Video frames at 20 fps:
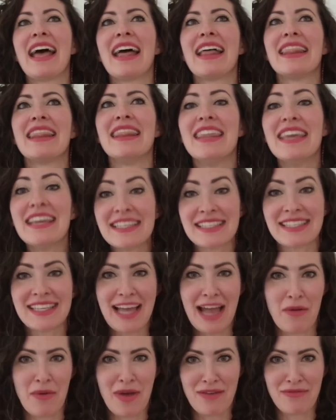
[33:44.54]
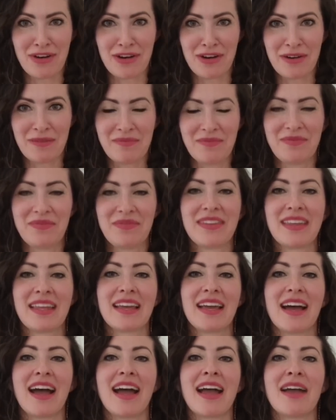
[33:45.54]
This, however,
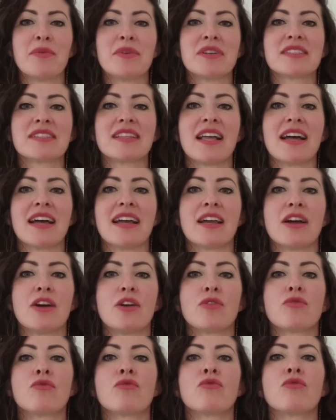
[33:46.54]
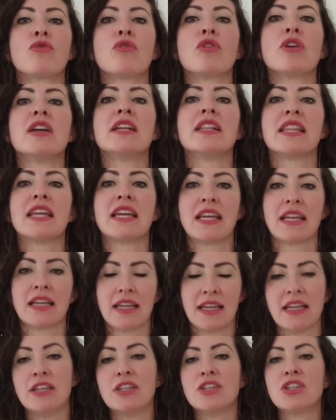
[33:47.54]
I was like roiling
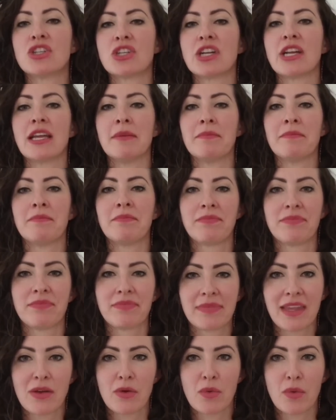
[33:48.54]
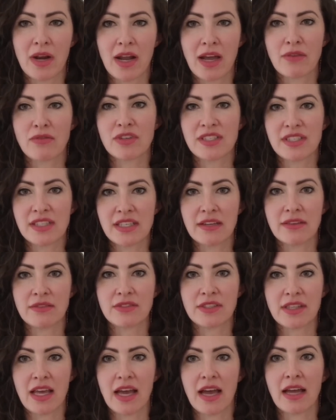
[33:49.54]
in shame when I
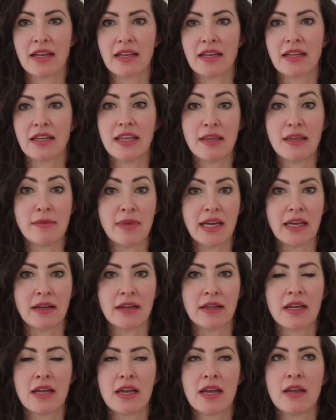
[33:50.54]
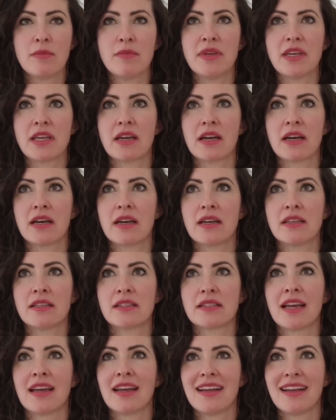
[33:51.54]
received that email, because
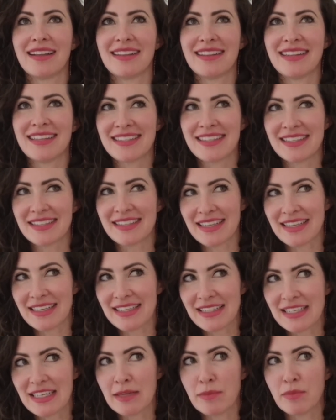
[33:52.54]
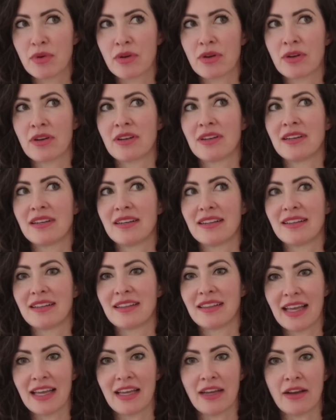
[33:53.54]
this is a deeper
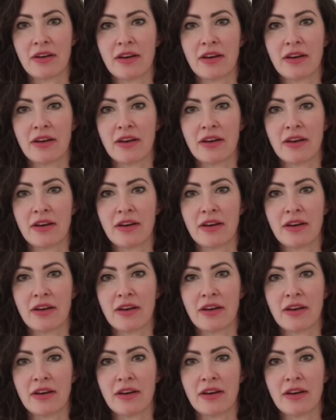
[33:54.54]
layer.